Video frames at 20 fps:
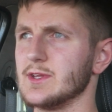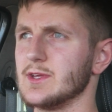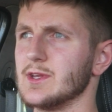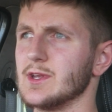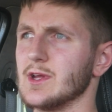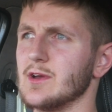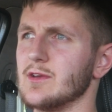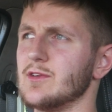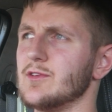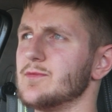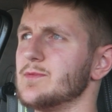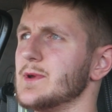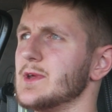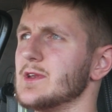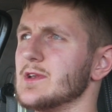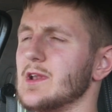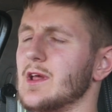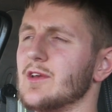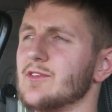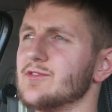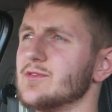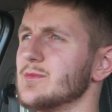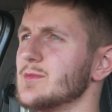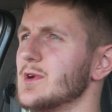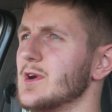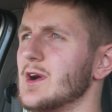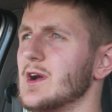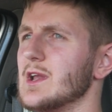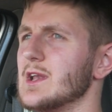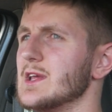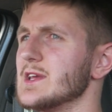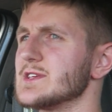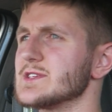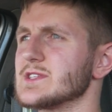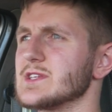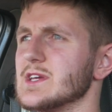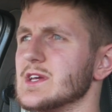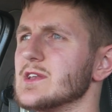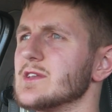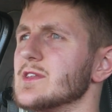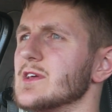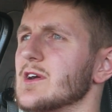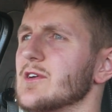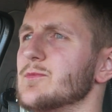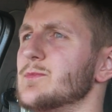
You know, you've been, like some guy listed that